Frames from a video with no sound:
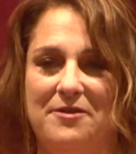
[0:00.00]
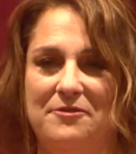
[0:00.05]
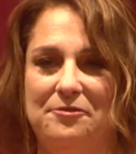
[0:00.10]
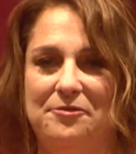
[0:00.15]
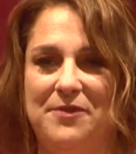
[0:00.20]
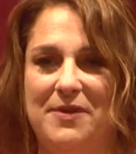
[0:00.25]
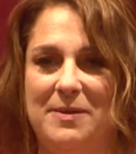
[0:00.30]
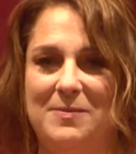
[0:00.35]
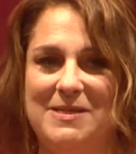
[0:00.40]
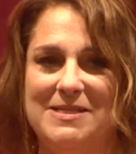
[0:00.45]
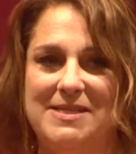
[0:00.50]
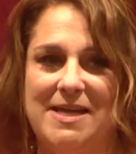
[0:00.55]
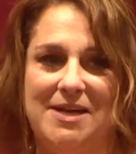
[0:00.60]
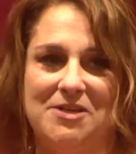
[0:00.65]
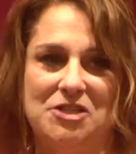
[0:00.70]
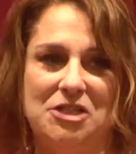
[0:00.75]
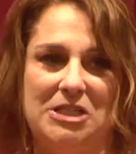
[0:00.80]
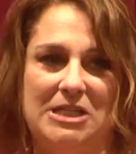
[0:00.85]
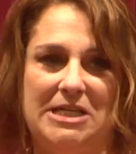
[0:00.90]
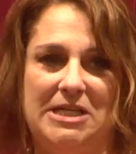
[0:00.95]
Phoebe's
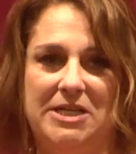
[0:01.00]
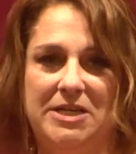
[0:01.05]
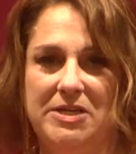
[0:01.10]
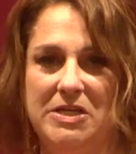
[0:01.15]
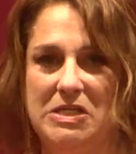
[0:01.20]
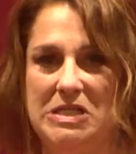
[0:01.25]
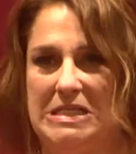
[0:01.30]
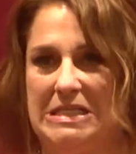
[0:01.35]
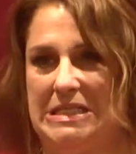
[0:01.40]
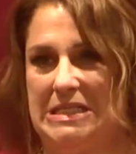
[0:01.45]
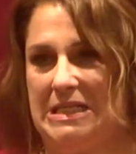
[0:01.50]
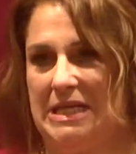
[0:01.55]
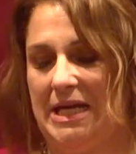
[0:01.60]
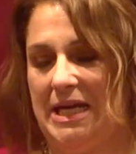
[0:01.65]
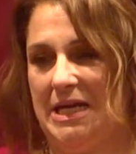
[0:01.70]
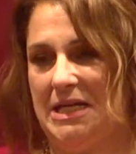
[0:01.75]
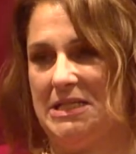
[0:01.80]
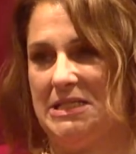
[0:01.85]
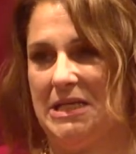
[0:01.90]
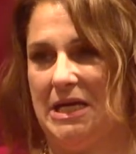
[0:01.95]
actually here
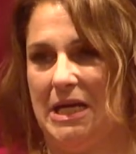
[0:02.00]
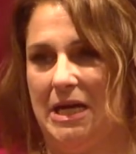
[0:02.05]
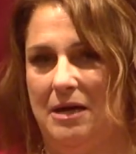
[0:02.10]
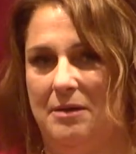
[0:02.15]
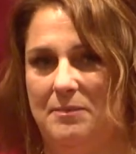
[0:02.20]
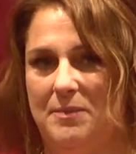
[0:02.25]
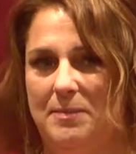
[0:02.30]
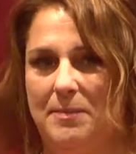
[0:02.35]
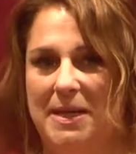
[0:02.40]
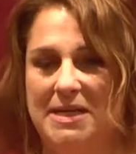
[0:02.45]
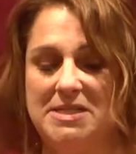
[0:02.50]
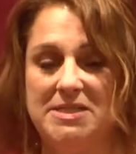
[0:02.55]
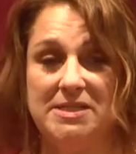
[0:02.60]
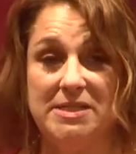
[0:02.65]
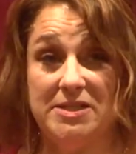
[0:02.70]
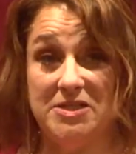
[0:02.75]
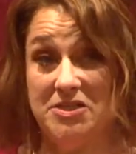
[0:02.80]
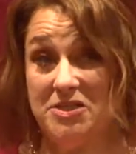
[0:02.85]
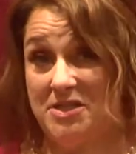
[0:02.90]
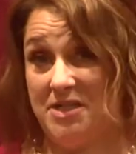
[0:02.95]
tonight. My
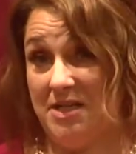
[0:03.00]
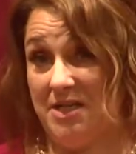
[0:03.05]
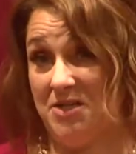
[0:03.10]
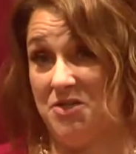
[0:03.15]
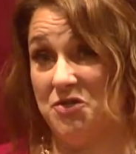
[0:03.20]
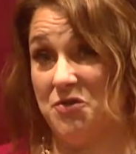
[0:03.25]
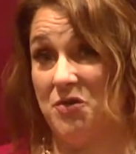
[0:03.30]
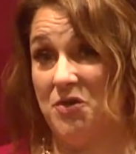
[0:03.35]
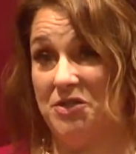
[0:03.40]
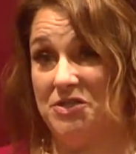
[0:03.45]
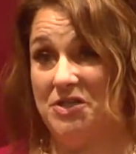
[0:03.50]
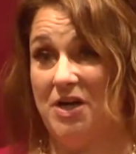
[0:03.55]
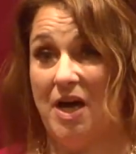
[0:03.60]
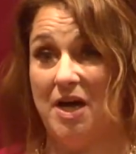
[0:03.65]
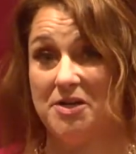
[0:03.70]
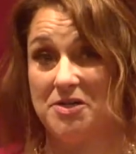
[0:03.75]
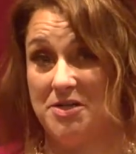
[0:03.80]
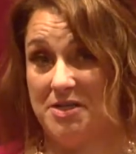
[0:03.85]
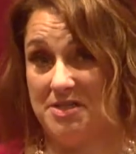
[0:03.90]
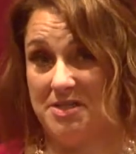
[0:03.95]
16-year-old
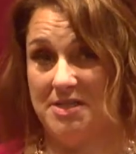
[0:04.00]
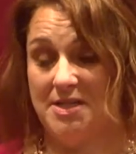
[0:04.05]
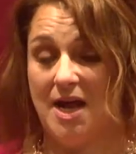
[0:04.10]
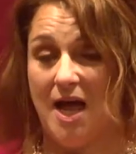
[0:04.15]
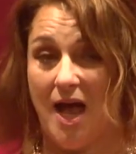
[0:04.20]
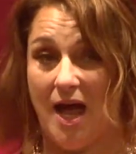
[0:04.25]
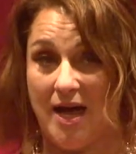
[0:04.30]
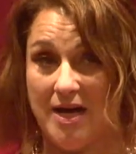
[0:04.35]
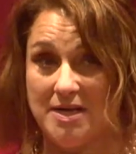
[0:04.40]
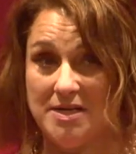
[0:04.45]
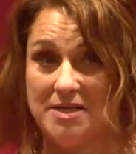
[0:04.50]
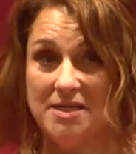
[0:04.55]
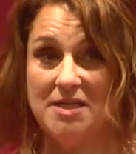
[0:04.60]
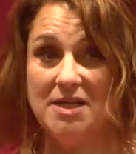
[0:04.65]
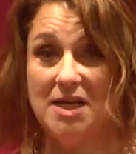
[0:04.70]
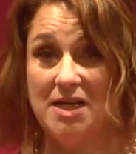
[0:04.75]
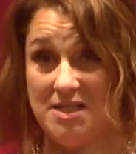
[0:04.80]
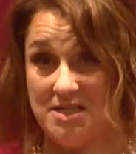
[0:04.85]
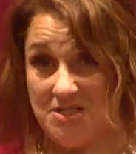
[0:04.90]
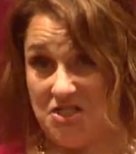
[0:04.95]
daughter is not,
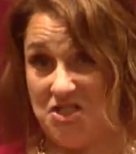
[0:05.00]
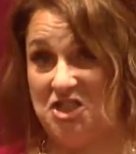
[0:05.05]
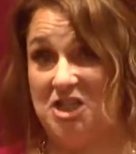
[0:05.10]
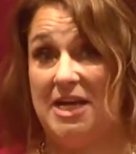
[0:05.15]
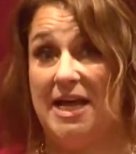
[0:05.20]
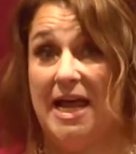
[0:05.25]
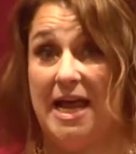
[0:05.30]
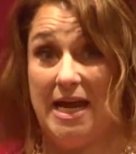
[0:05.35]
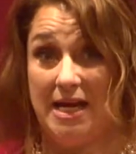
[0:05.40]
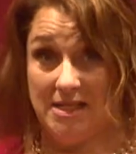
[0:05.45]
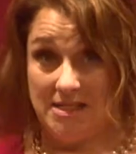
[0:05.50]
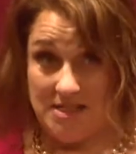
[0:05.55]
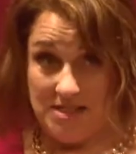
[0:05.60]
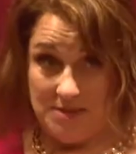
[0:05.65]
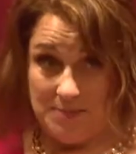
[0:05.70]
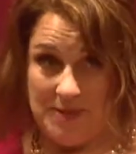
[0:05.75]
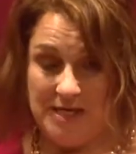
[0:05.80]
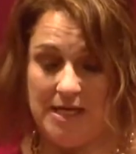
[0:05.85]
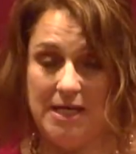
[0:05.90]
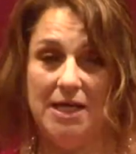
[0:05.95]
because she hates
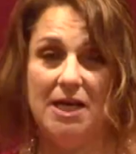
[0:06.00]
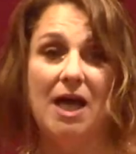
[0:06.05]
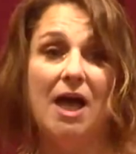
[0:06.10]
me.